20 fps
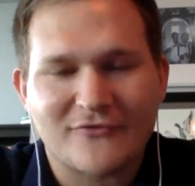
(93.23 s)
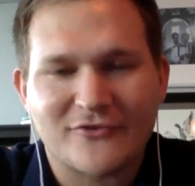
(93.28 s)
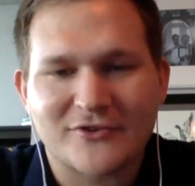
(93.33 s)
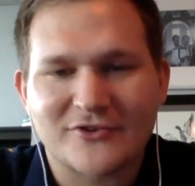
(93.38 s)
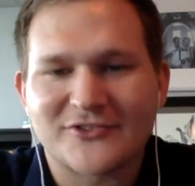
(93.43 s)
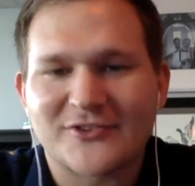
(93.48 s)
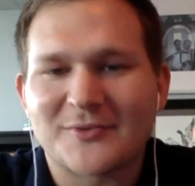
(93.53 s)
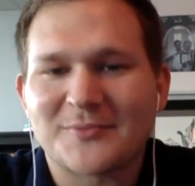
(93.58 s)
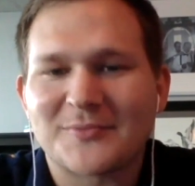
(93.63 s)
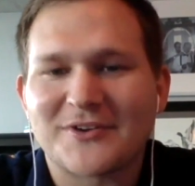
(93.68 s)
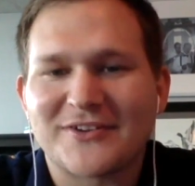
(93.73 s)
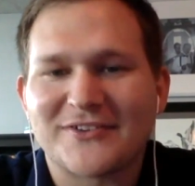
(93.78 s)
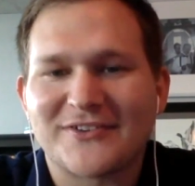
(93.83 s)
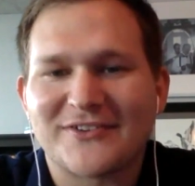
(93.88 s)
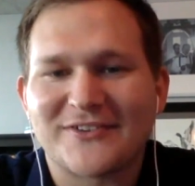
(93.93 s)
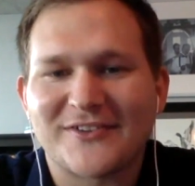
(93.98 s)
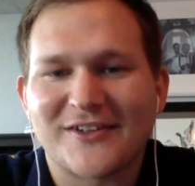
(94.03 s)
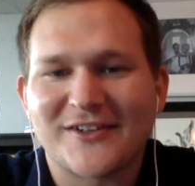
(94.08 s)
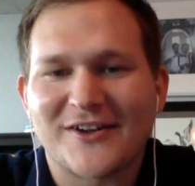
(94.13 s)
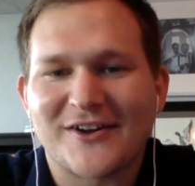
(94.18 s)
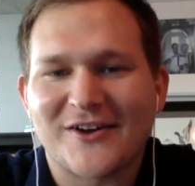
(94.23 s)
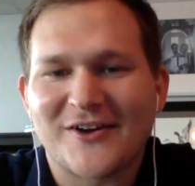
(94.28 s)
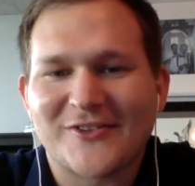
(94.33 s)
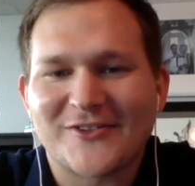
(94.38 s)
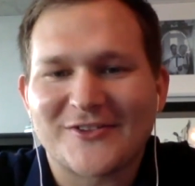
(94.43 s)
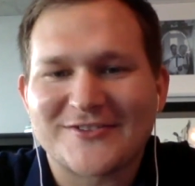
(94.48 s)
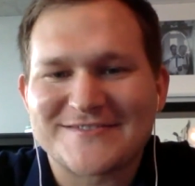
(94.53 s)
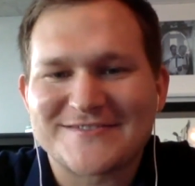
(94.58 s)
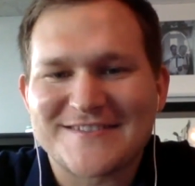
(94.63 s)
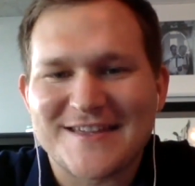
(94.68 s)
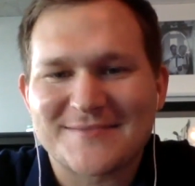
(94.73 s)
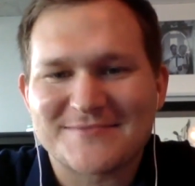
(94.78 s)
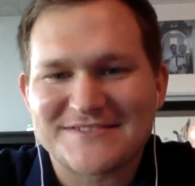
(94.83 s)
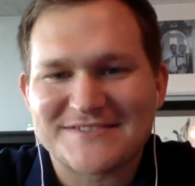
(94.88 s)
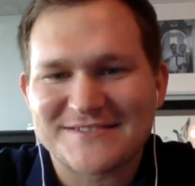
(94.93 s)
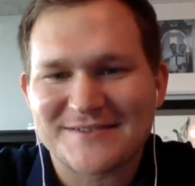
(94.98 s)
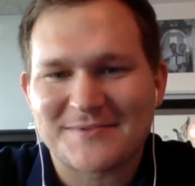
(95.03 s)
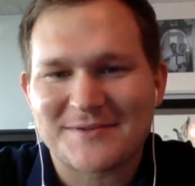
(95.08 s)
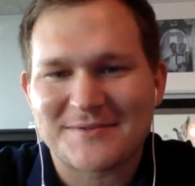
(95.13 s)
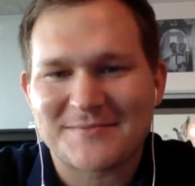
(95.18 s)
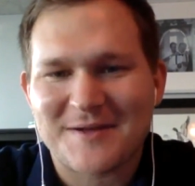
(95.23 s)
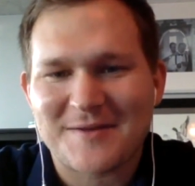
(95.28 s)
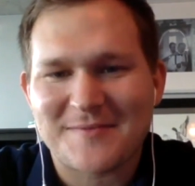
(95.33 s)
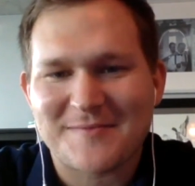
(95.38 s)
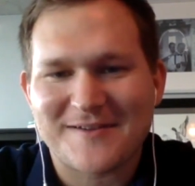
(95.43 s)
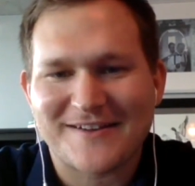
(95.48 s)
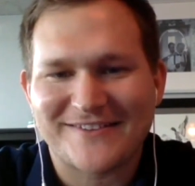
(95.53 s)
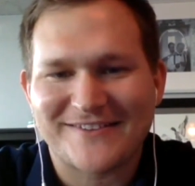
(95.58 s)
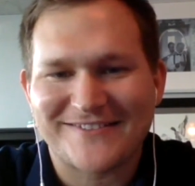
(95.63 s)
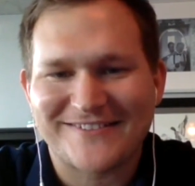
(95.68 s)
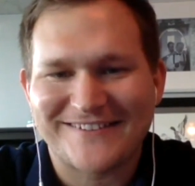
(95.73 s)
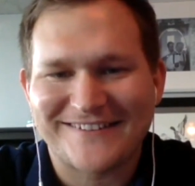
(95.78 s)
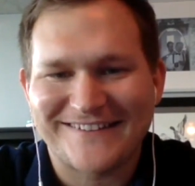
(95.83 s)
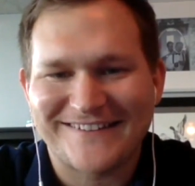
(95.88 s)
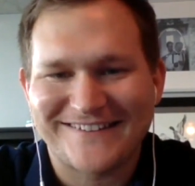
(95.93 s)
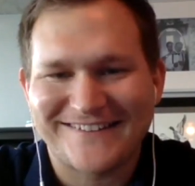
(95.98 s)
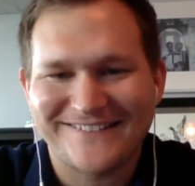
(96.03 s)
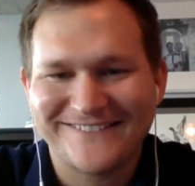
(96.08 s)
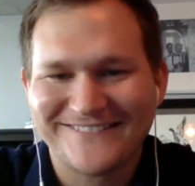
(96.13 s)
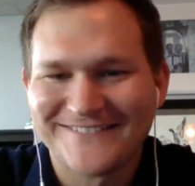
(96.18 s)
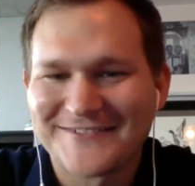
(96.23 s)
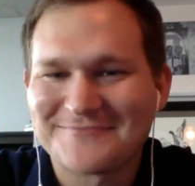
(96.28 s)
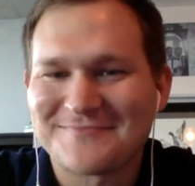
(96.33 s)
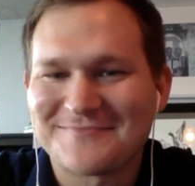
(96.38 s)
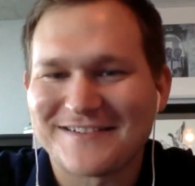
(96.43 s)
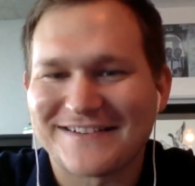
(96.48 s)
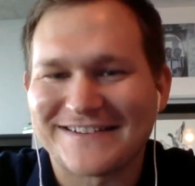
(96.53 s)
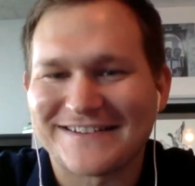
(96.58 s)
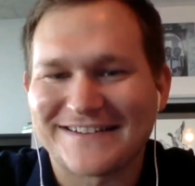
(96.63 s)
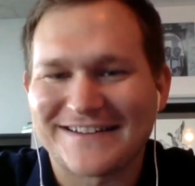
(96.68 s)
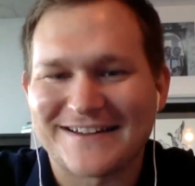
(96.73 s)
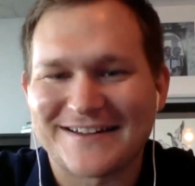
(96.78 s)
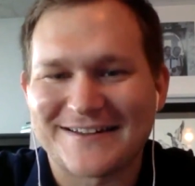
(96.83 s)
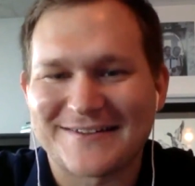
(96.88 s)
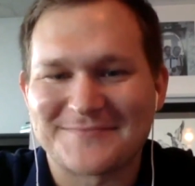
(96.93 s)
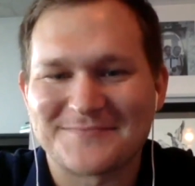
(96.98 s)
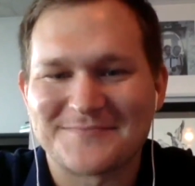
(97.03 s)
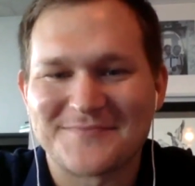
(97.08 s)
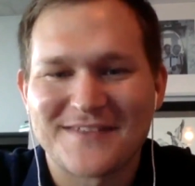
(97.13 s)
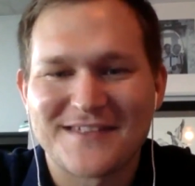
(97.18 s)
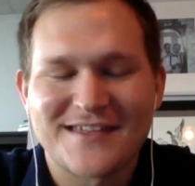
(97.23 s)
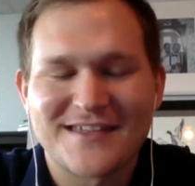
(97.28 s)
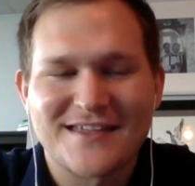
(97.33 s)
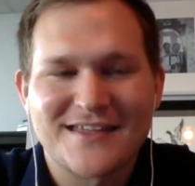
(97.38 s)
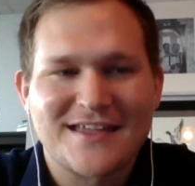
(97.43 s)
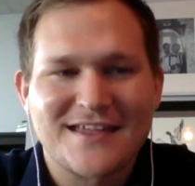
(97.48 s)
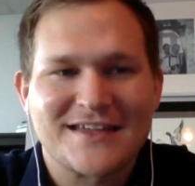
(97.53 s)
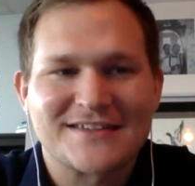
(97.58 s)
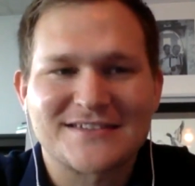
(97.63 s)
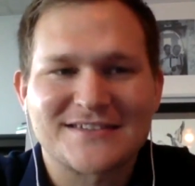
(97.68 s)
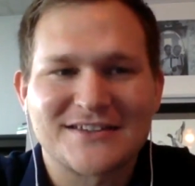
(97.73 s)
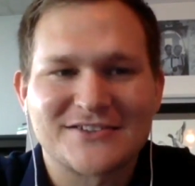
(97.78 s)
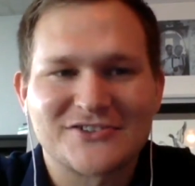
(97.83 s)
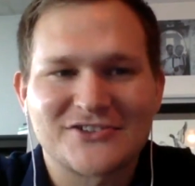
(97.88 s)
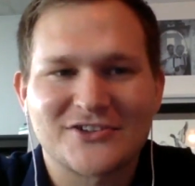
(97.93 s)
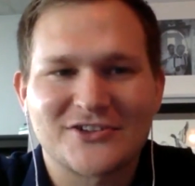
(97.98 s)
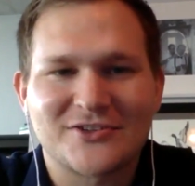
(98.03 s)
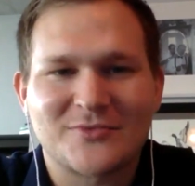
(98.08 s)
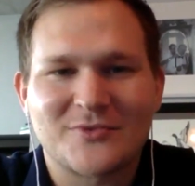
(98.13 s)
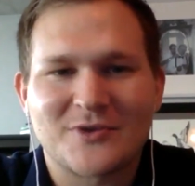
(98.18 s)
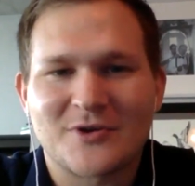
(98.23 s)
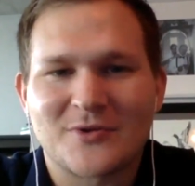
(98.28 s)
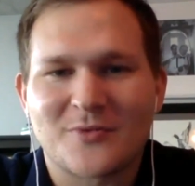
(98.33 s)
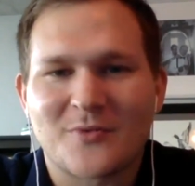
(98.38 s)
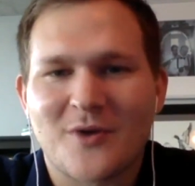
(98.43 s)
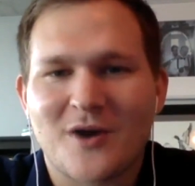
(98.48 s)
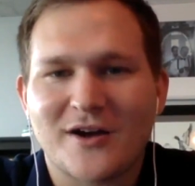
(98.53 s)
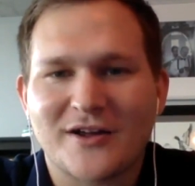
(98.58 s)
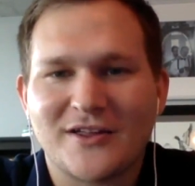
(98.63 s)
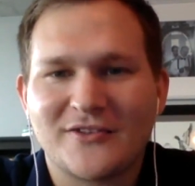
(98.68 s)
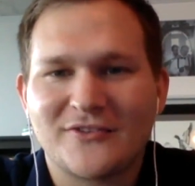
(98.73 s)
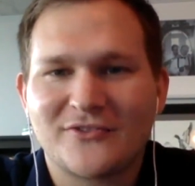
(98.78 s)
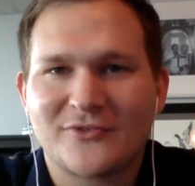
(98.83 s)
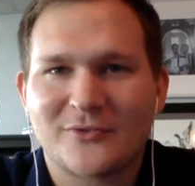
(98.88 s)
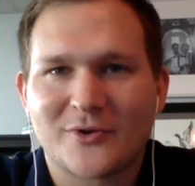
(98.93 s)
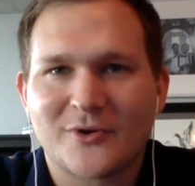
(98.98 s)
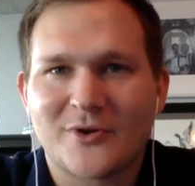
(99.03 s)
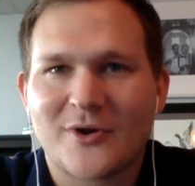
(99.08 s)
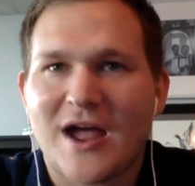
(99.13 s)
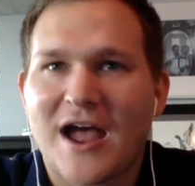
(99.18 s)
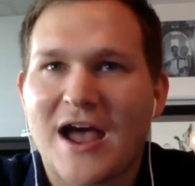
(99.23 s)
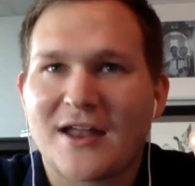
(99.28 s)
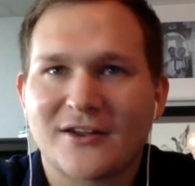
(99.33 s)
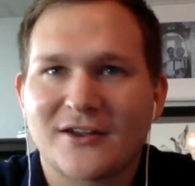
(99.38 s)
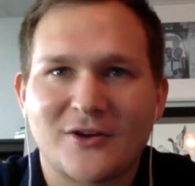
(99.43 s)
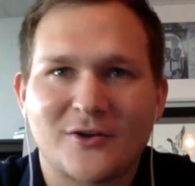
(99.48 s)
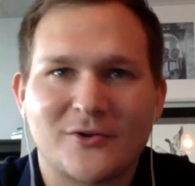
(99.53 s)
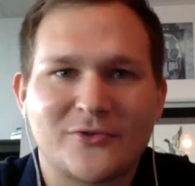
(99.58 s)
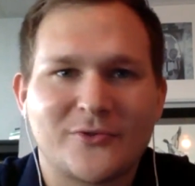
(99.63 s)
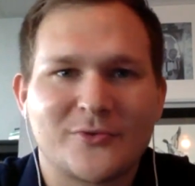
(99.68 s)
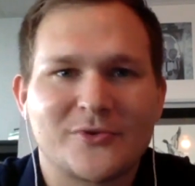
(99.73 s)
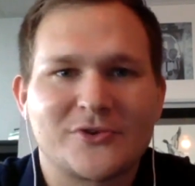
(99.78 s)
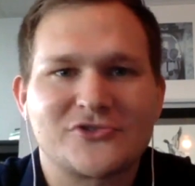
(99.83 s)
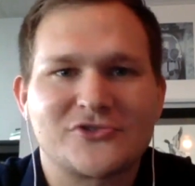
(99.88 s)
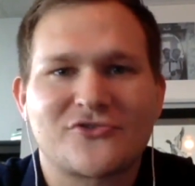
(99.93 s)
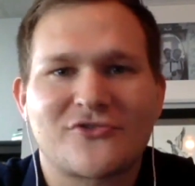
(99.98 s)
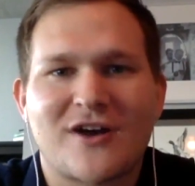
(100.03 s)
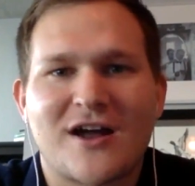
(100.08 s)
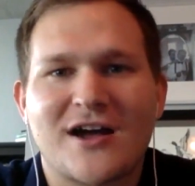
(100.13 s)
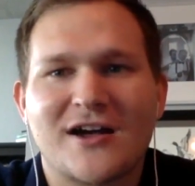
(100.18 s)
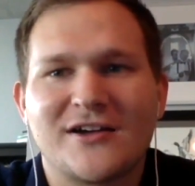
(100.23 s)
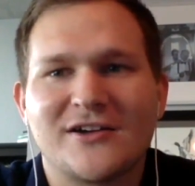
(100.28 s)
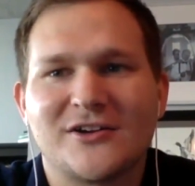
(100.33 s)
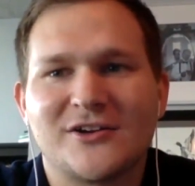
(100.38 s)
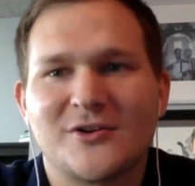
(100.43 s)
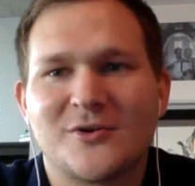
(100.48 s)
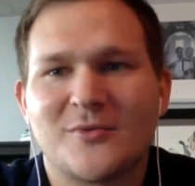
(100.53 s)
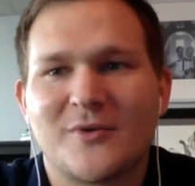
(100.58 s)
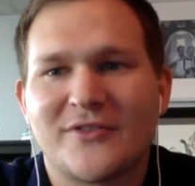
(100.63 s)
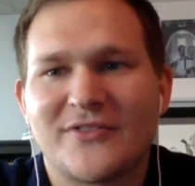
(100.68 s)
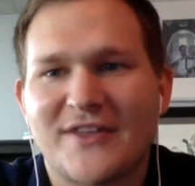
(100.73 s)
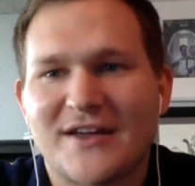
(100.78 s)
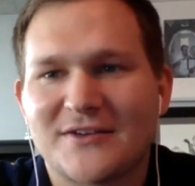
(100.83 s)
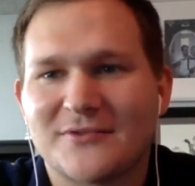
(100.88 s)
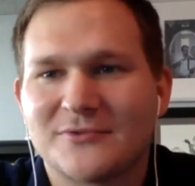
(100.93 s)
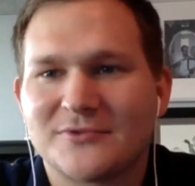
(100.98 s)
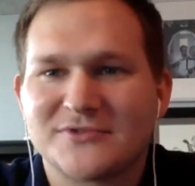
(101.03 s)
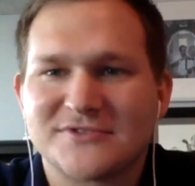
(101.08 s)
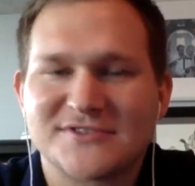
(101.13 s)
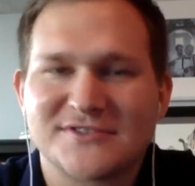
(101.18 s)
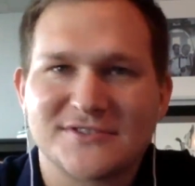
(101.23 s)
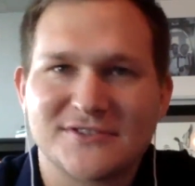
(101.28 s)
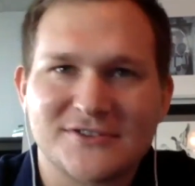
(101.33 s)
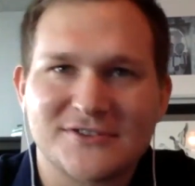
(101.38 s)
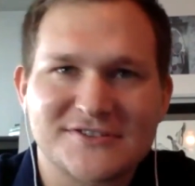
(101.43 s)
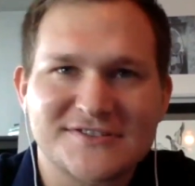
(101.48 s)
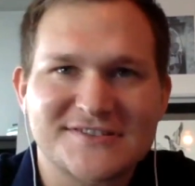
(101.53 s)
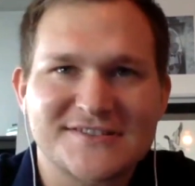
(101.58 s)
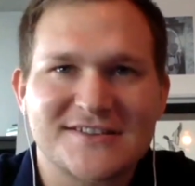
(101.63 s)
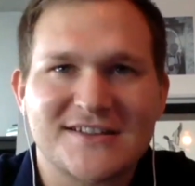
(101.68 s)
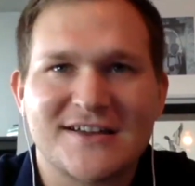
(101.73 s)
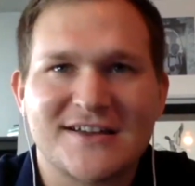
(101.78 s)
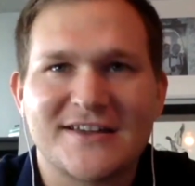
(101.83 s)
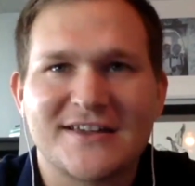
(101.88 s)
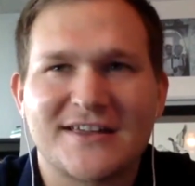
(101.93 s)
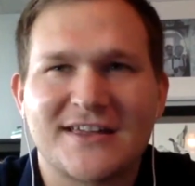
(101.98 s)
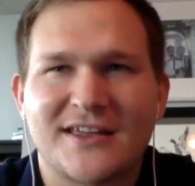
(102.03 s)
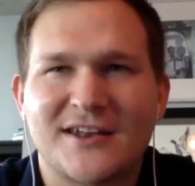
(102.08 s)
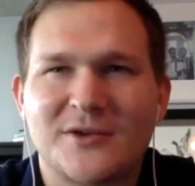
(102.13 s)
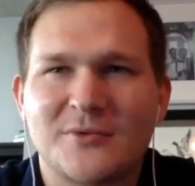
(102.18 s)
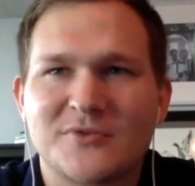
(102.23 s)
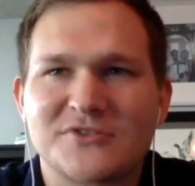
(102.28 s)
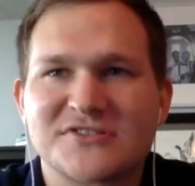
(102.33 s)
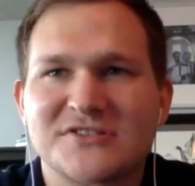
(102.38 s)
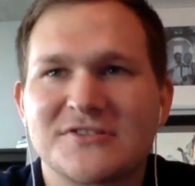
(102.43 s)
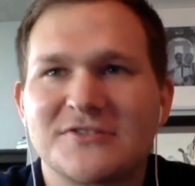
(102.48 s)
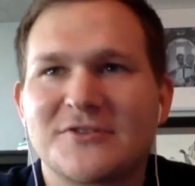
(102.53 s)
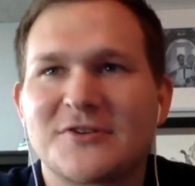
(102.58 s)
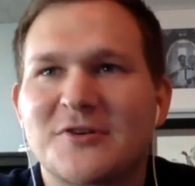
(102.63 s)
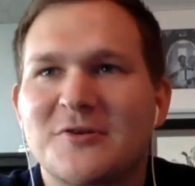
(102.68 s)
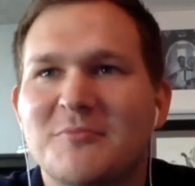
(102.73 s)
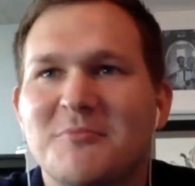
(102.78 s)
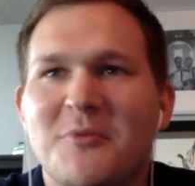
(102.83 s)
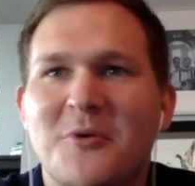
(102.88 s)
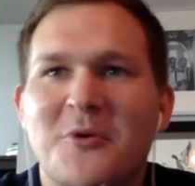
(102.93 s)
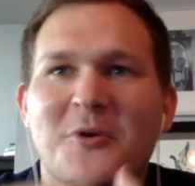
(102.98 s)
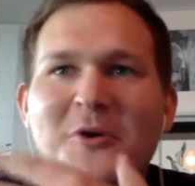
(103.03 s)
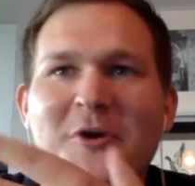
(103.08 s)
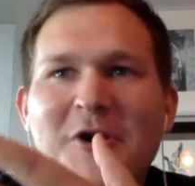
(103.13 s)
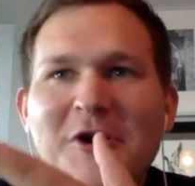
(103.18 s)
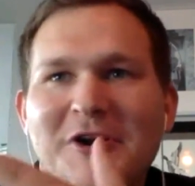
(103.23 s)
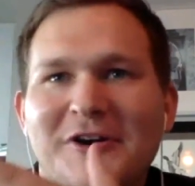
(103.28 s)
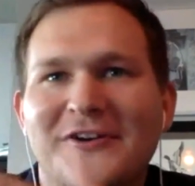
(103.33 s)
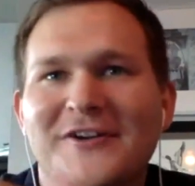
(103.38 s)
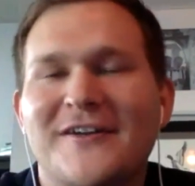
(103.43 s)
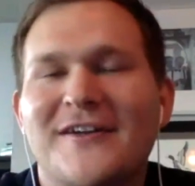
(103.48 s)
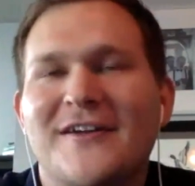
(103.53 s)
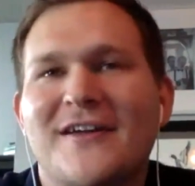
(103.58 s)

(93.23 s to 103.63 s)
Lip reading: for some reason, the author's name's slipping my mind right now. But essentially, we're walking through how to go through a trial, what that looks like. And it was a little more,